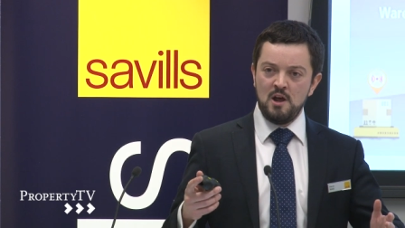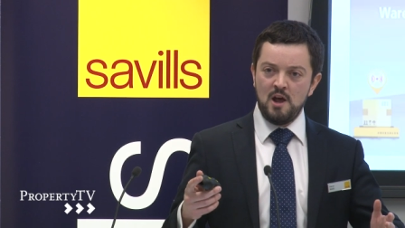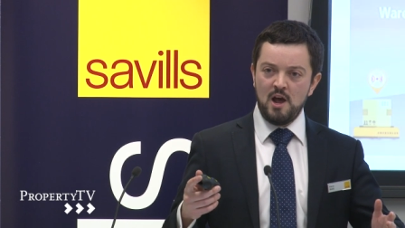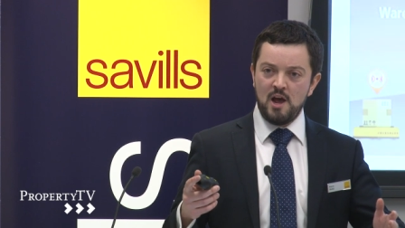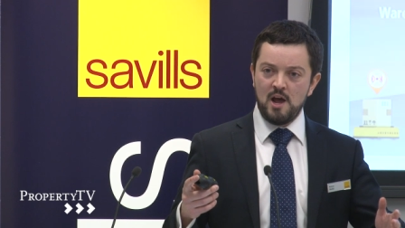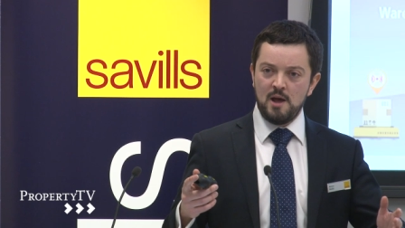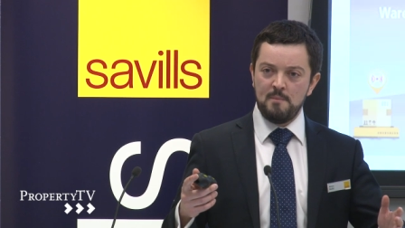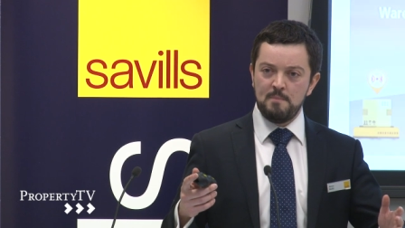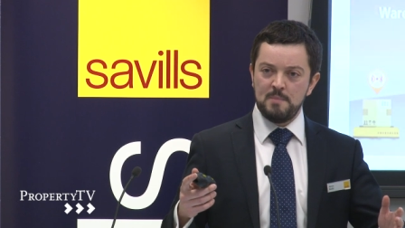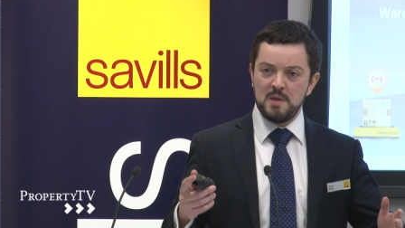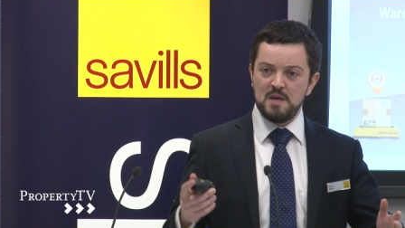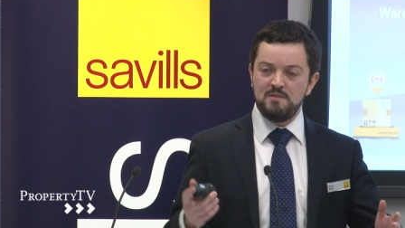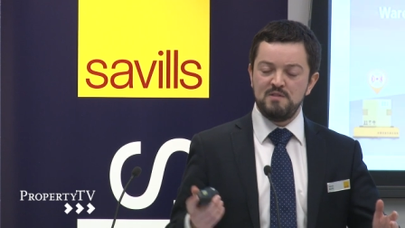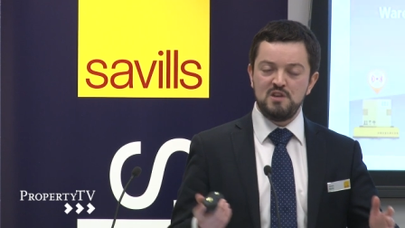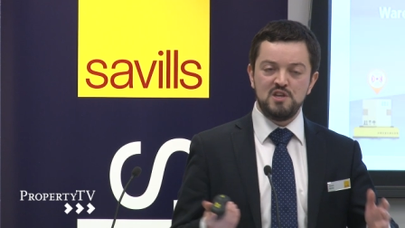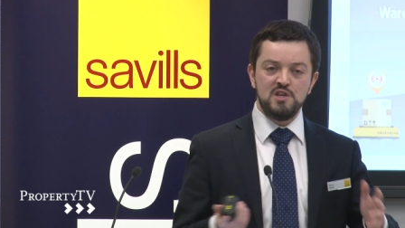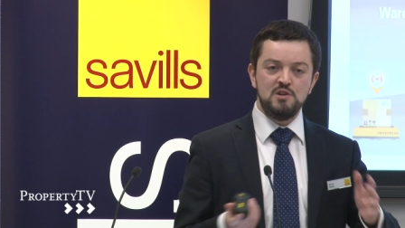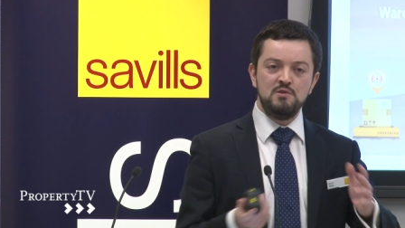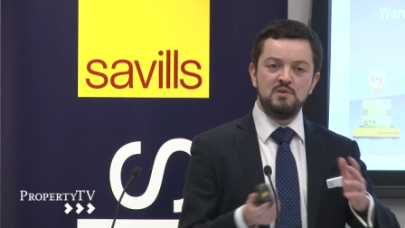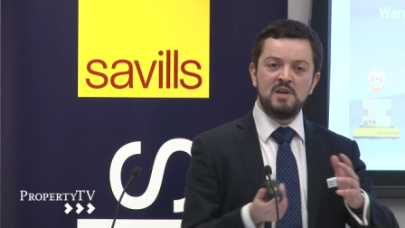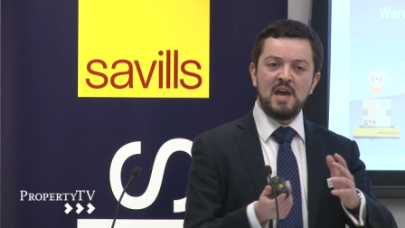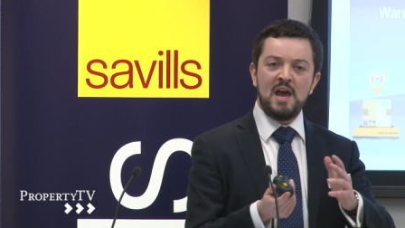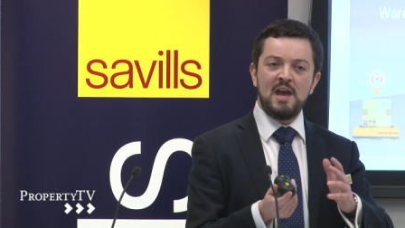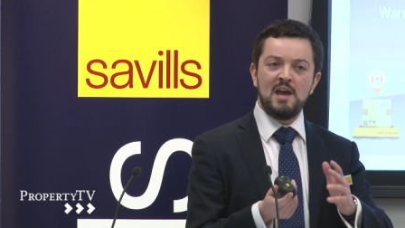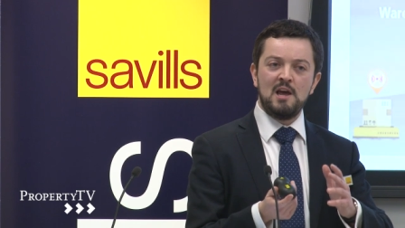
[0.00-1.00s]
In
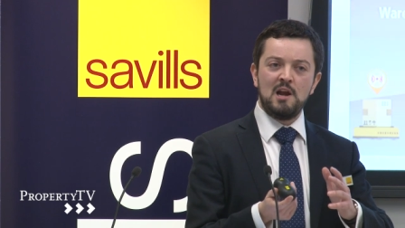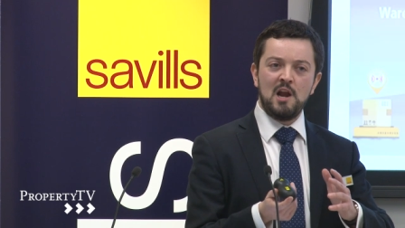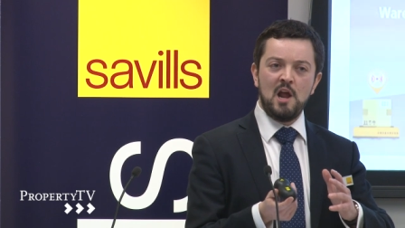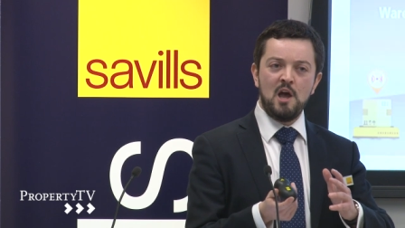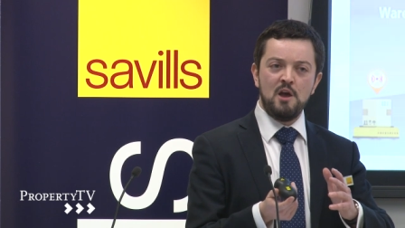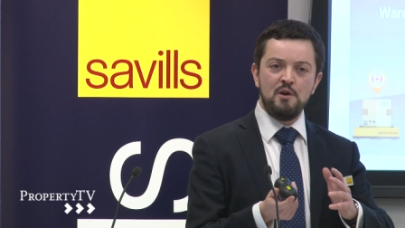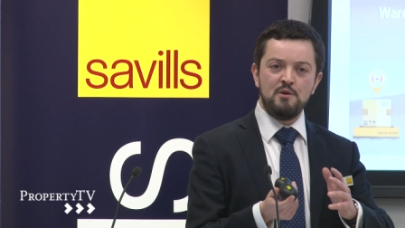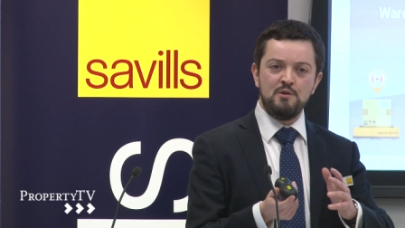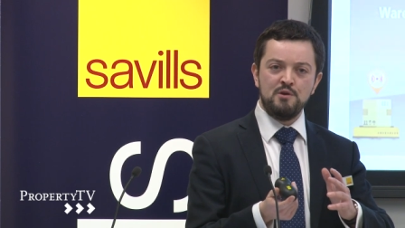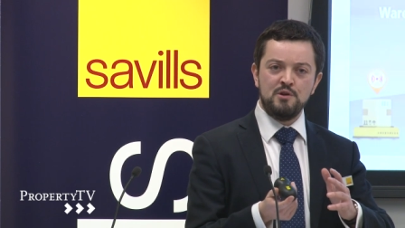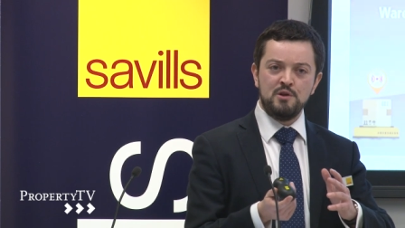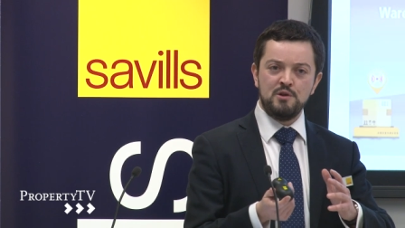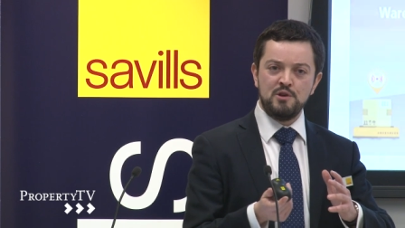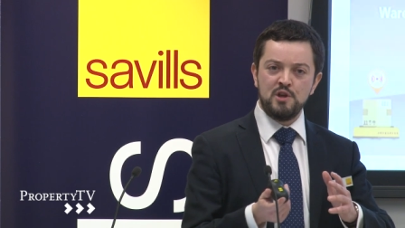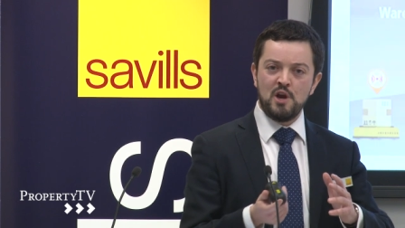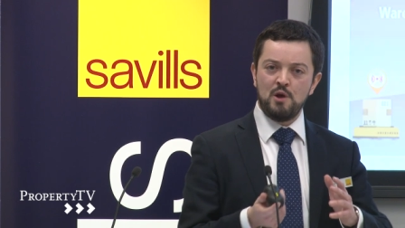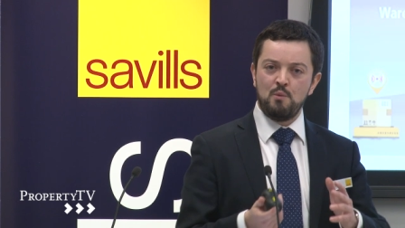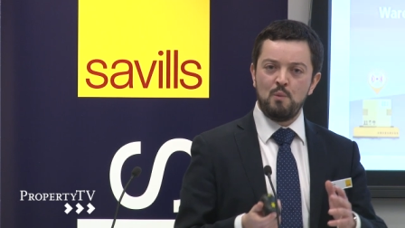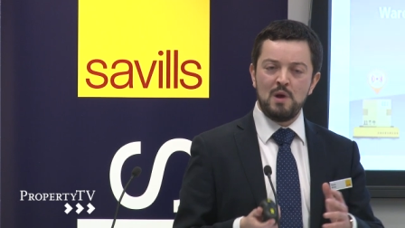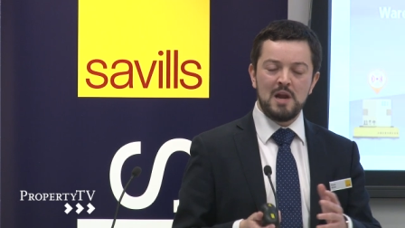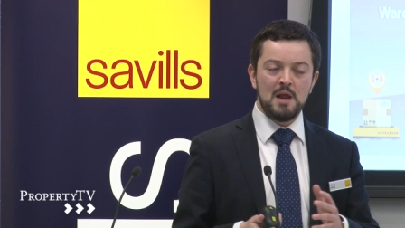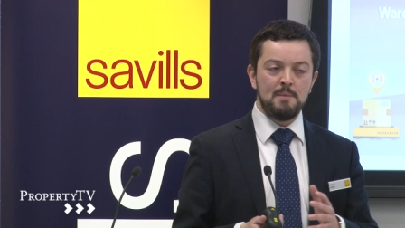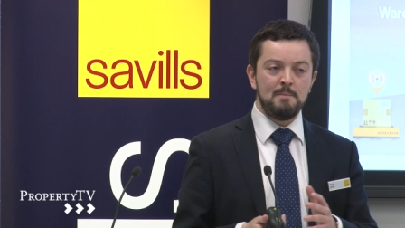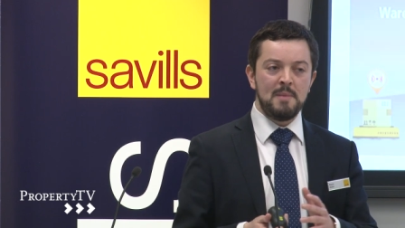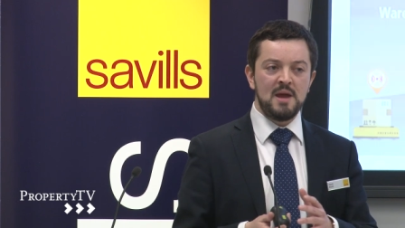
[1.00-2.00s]
the UK alone, you know,
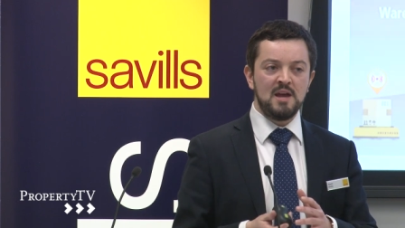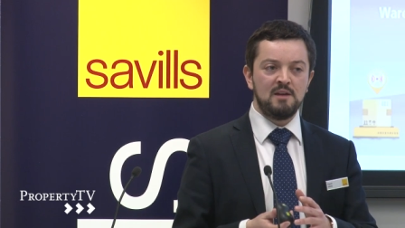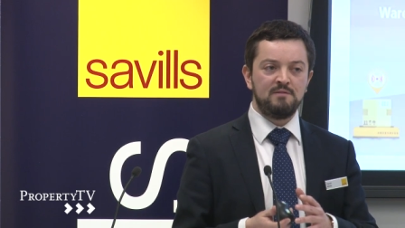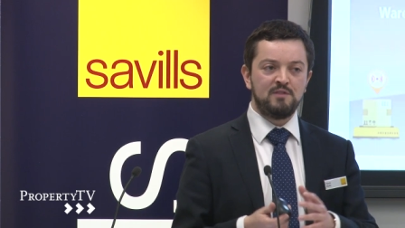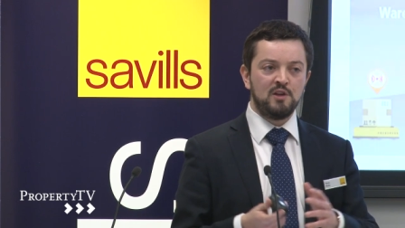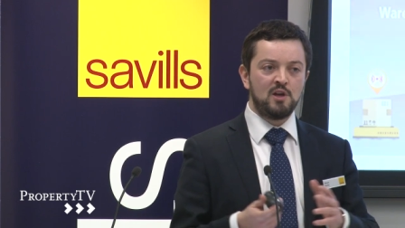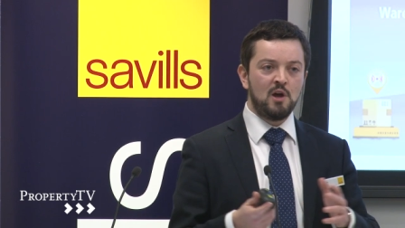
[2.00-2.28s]
will it make